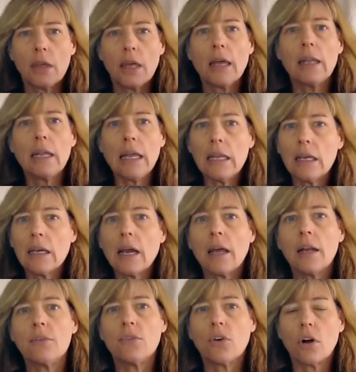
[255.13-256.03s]
than any mm-hmm.
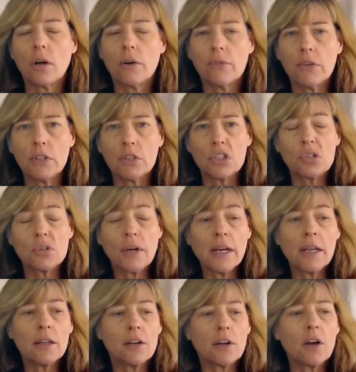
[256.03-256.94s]
kind of mm. RV or
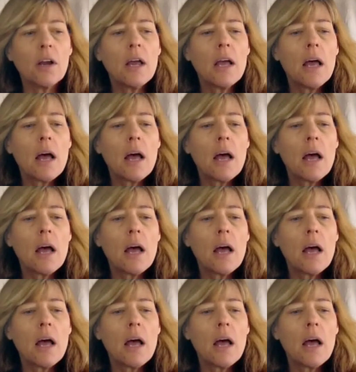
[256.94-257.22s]
trailer.